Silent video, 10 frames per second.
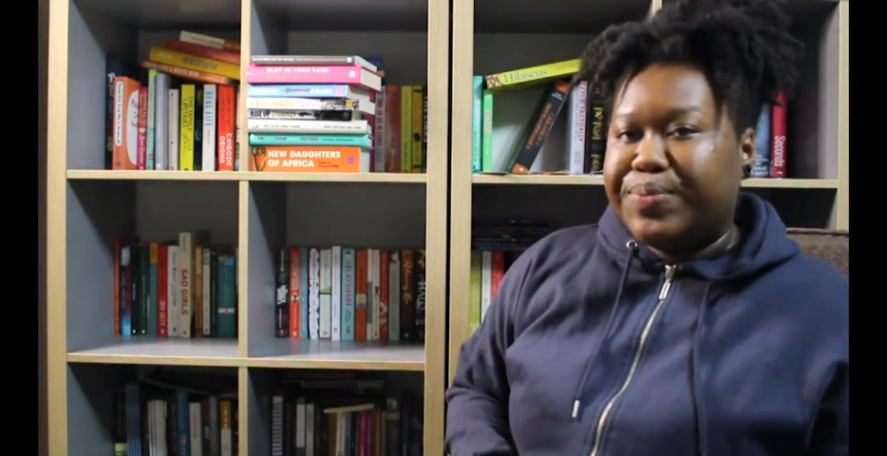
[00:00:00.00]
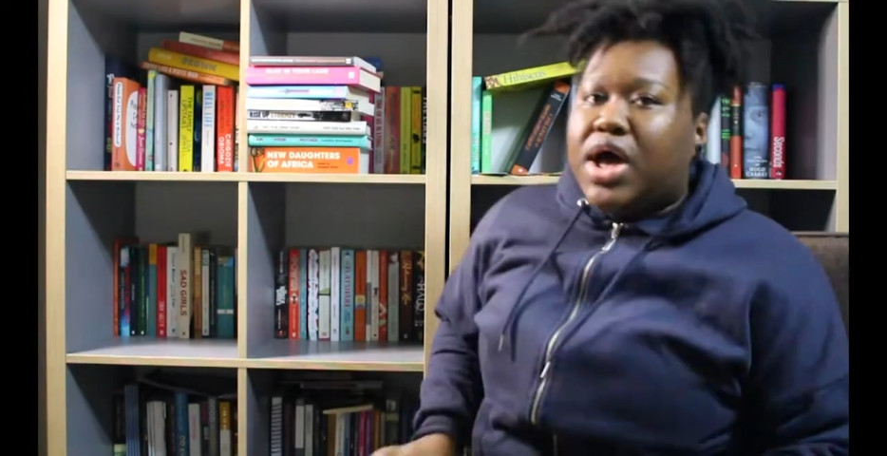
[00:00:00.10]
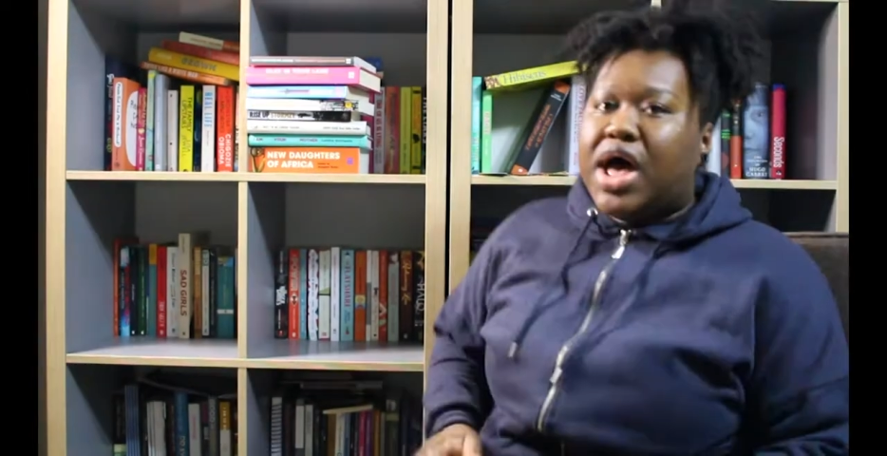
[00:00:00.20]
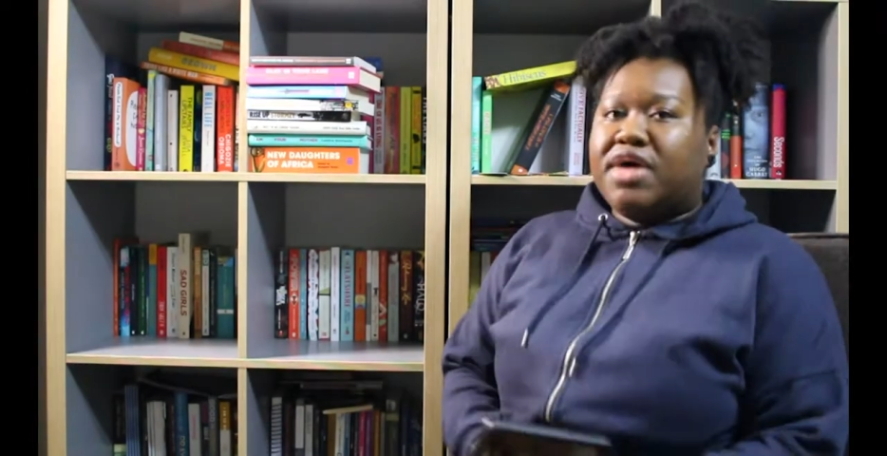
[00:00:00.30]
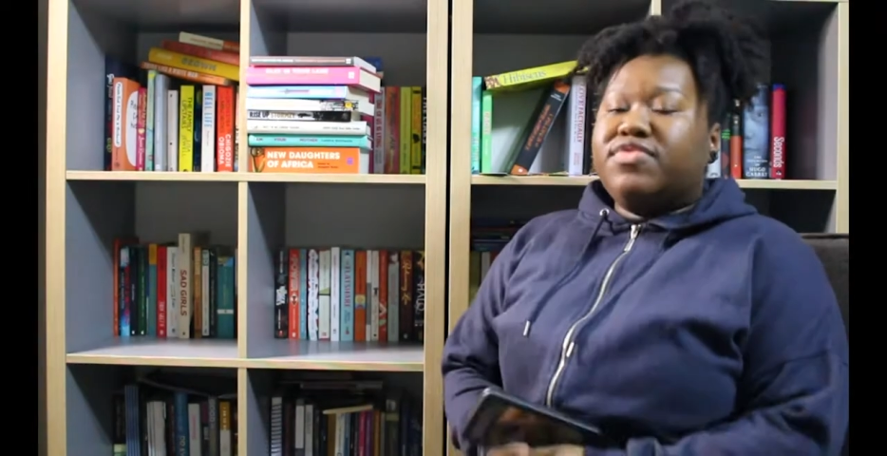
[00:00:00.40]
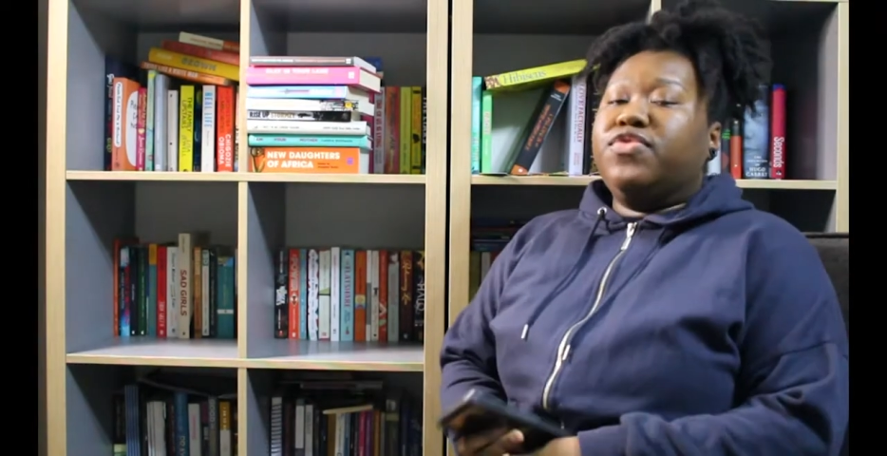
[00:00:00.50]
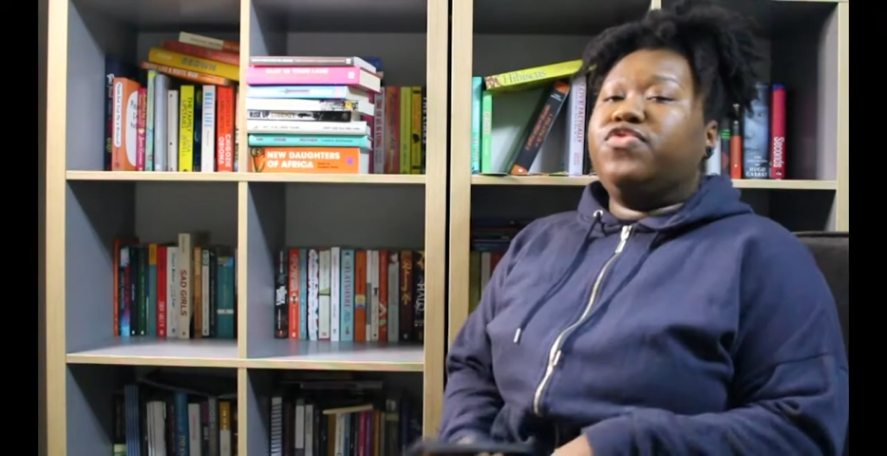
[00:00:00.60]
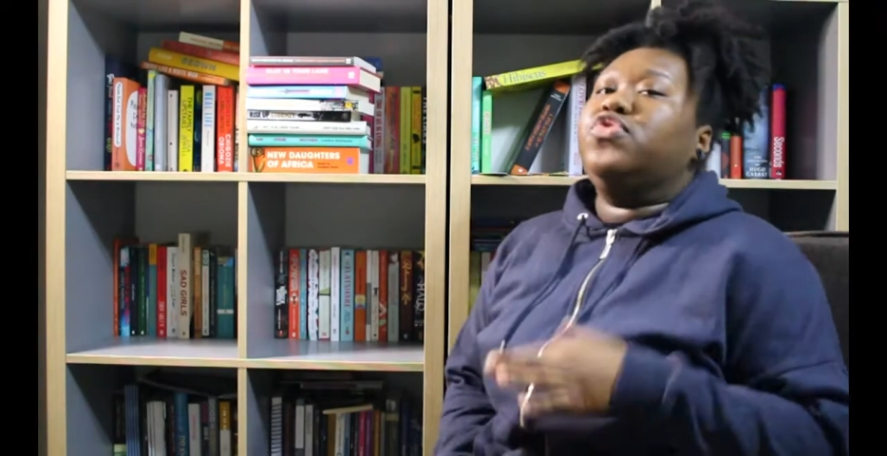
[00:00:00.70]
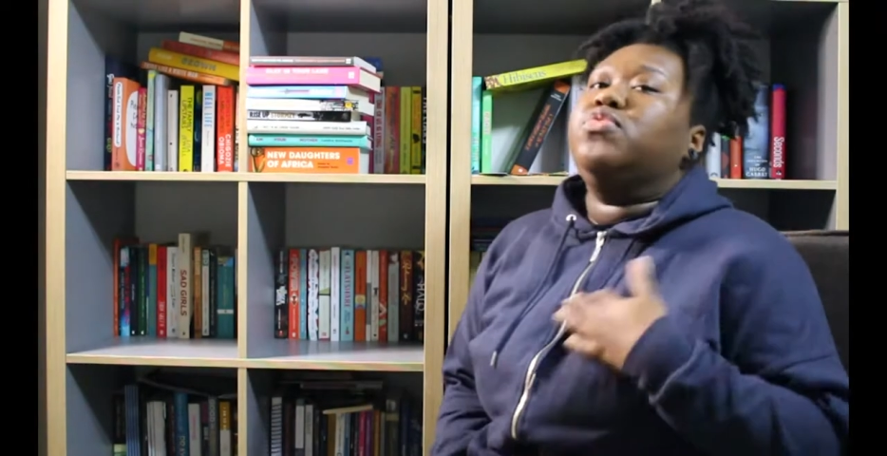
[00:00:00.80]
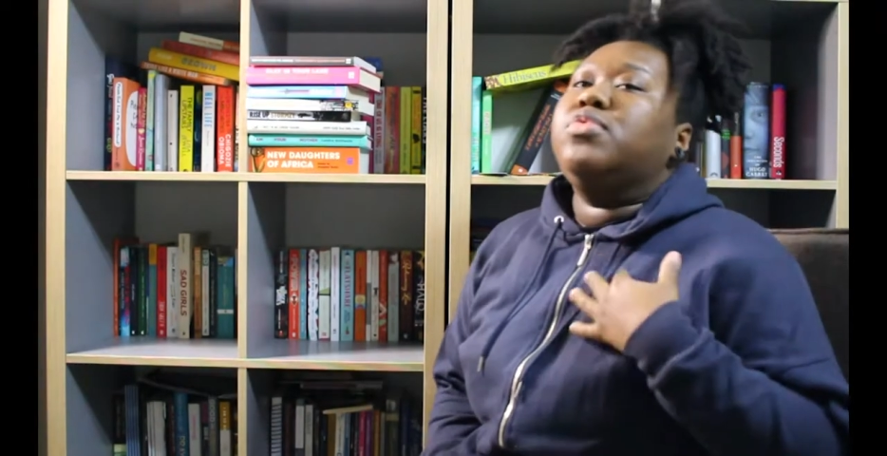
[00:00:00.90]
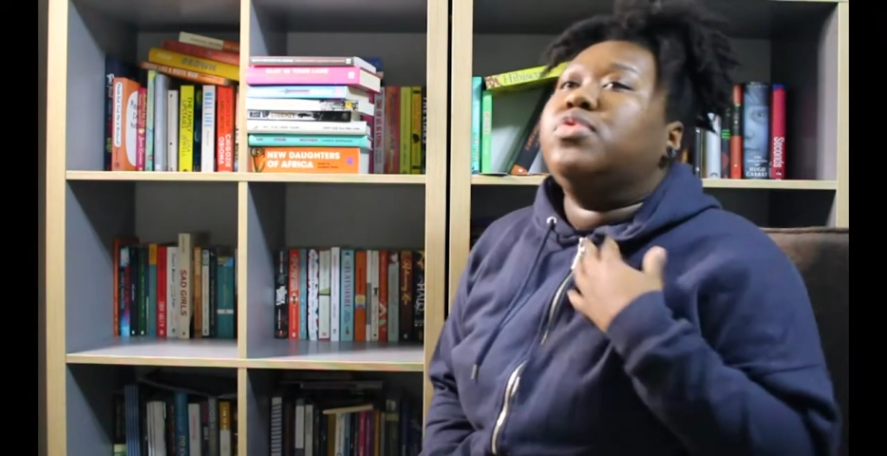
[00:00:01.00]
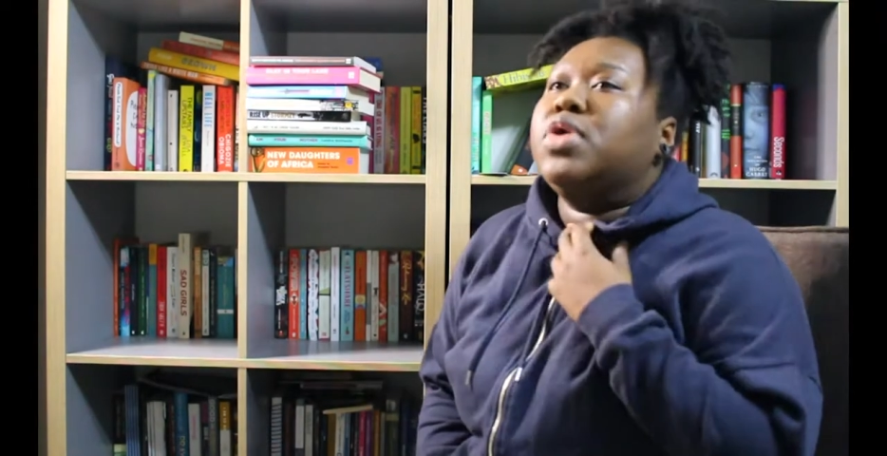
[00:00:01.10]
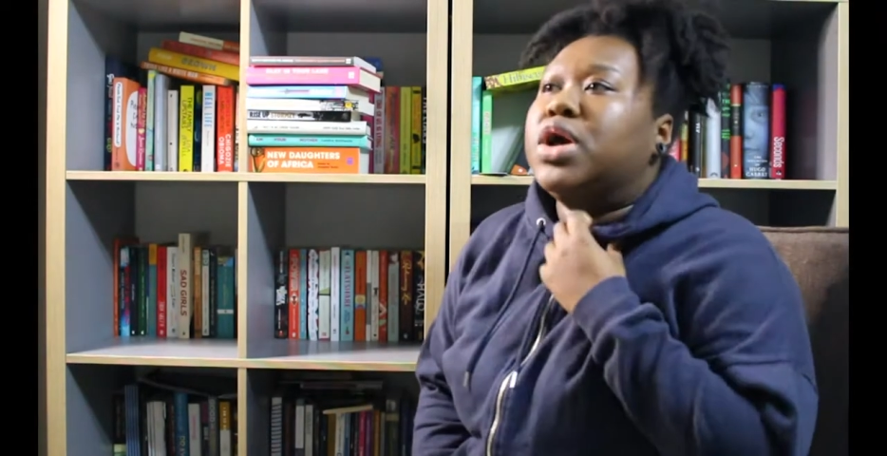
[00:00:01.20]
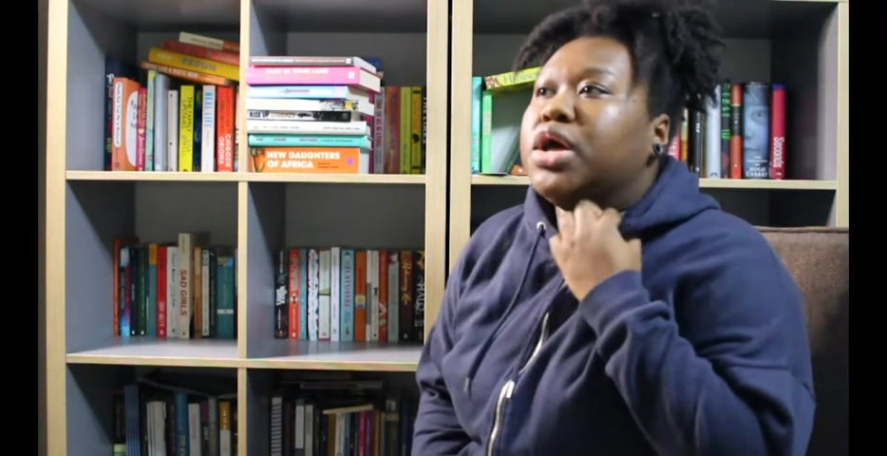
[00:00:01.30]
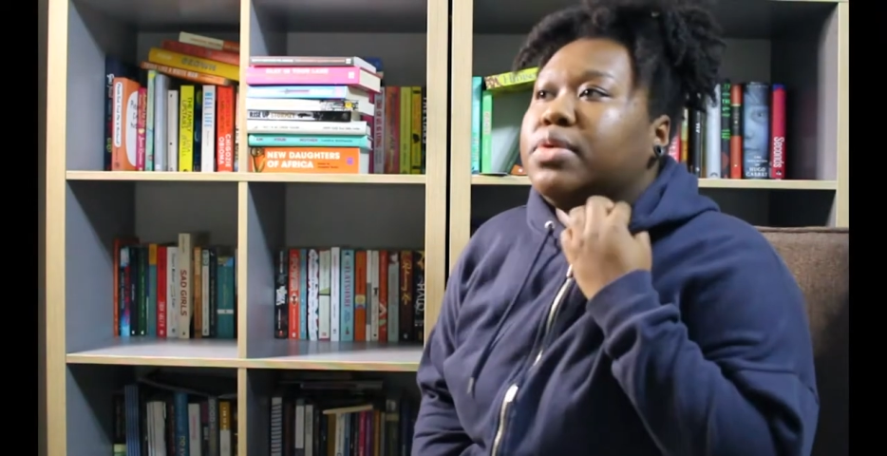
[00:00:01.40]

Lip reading: I have a few more